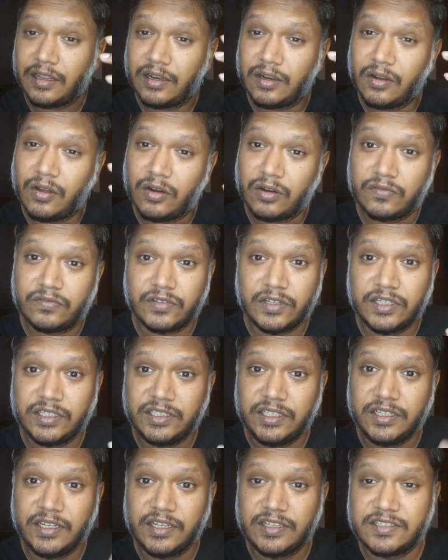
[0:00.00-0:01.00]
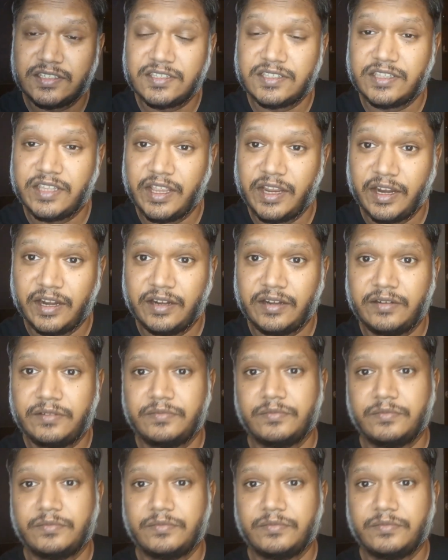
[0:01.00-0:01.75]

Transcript: a lot of earthiness is there.